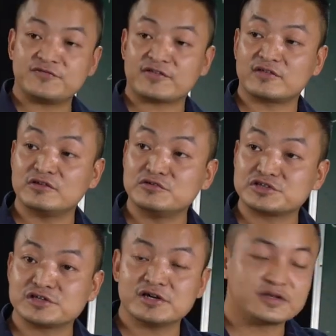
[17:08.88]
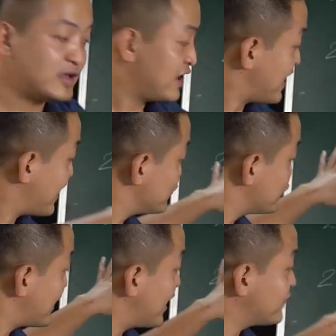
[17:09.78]
sulfate solution, and
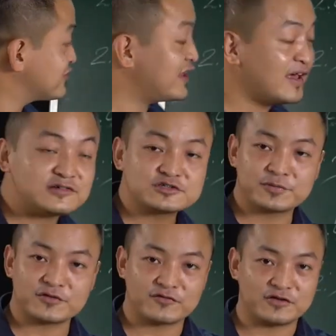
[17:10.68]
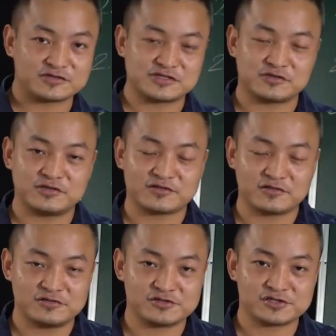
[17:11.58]
we have 10 drops of caustic soda
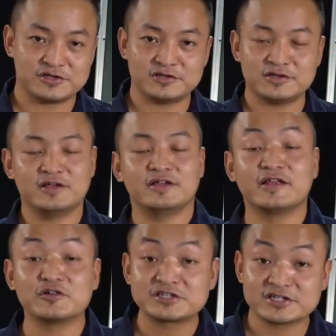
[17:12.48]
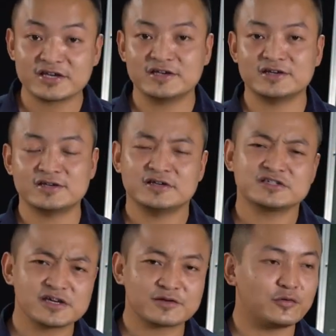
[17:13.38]
solution. Now shake it,
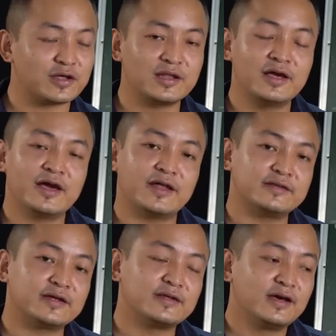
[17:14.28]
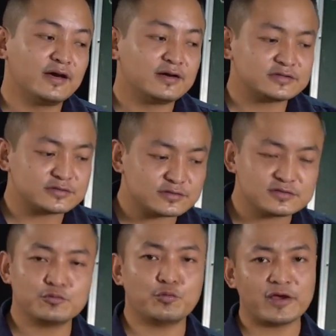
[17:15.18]
shake well, and then
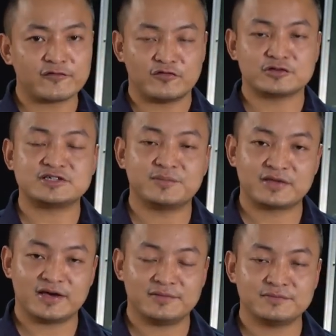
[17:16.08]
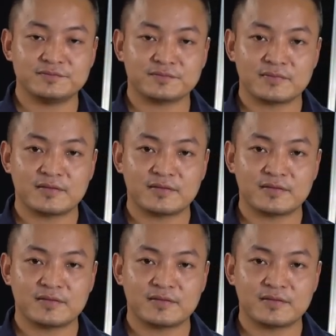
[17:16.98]
wait for some time.